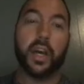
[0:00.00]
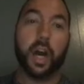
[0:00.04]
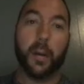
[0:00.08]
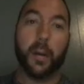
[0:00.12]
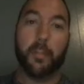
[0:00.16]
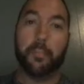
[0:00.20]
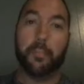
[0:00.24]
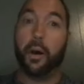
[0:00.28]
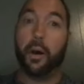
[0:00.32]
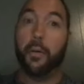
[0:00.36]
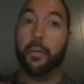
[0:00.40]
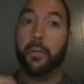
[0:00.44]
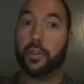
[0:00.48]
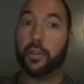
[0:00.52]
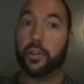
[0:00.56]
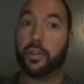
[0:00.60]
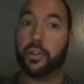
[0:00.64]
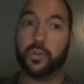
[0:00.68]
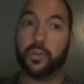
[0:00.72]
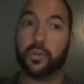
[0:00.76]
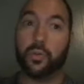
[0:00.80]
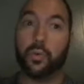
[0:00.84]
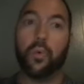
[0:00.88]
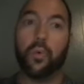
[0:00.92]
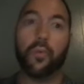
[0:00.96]
a public
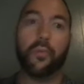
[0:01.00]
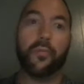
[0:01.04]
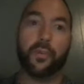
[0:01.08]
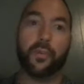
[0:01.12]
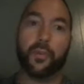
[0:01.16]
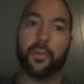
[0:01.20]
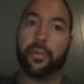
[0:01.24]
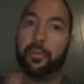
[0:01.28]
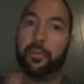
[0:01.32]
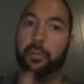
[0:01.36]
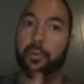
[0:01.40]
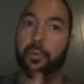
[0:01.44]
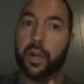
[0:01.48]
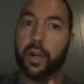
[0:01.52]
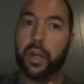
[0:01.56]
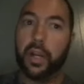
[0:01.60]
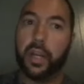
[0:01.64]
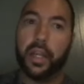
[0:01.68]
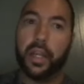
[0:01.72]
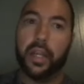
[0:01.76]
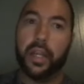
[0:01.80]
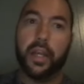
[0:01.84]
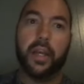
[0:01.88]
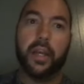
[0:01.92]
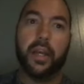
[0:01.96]
school for
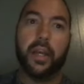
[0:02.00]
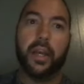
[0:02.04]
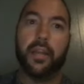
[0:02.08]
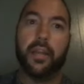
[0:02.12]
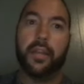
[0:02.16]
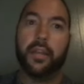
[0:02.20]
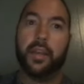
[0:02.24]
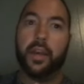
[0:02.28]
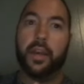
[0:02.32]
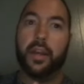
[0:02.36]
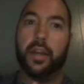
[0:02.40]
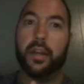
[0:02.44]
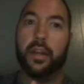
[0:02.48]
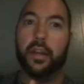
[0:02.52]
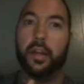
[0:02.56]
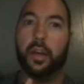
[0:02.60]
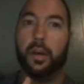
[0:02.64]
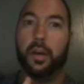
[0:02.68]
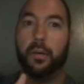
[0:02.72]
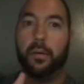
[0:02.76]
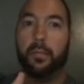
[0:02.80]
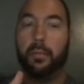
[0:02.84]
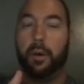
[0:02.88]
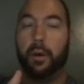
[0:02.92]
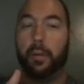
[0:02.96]
three and then
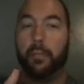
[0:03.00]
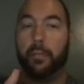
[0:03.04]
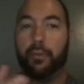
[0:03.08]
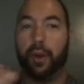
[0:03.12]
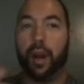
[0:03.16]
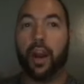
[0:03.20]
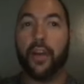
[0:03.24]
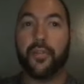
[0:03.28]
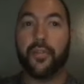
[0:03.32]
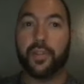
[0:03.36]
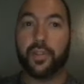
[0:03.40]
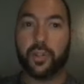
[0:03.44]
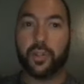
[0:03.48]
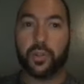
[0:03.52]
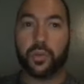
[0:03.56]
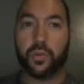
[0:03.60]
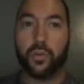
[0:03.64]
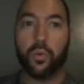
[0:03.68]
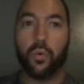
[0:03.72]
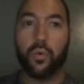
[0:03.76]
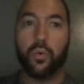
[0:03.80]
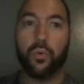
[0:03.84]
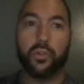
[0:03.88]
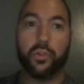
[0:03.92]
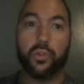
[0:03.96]
a, a private
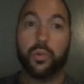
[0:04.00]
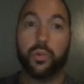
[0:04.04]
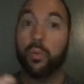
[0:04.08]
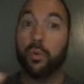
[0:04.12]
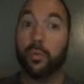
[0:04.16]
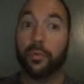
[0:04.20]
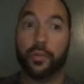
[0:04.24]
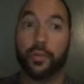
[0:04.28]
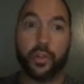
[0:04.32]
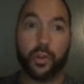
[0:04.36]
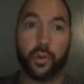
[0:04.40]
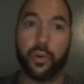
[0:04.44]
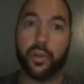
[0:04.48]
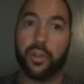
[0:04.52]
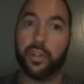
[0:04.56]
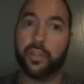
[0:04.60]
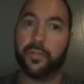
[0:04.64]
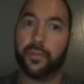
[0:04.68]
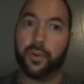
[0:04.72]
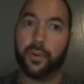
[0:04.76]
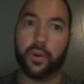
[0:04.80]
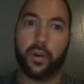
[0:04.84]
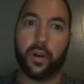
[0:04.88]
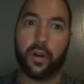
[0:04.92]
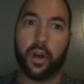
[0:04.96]
school, school of choice
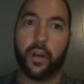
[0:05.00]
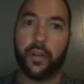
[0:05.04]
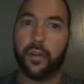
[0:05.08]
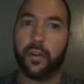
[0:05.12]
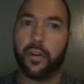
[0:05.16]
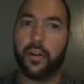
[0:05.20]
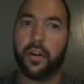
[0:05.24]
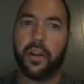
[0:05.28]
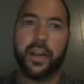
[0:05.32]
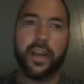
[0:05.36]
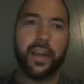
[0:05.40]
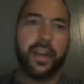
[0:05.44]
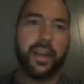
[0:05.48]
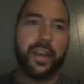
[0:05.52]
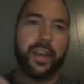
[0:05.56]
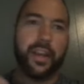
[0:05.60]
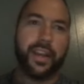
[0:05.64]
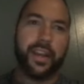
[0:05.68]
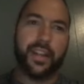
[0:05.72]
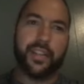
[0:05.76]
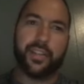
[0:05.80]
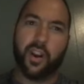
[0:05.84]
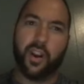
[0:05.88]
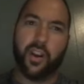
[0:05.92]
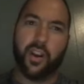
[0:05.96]
for another.
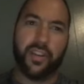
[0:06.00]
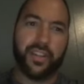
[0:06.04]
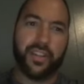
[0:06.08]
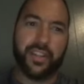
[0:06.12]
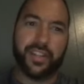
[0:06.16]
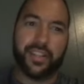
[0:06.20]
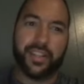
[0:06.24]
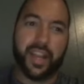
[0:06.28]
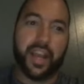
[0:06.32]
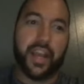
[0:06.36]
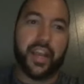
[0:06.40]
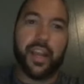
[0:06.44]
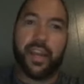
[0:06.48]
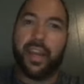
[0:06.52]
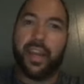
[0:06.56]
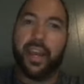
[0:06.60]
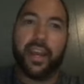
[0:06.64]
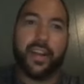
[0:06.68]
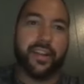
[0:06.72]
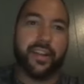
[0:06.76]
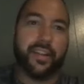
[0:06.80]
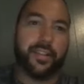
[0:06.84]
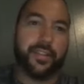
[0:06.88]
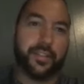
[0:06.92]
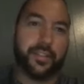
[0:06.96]
It's hard to say.
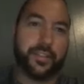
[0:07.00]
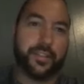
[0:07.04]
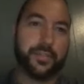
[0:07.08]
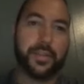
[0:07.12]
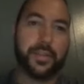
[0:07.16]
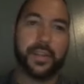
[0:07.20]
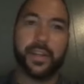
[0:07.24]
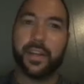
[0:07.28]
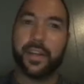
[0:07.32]
Again, it's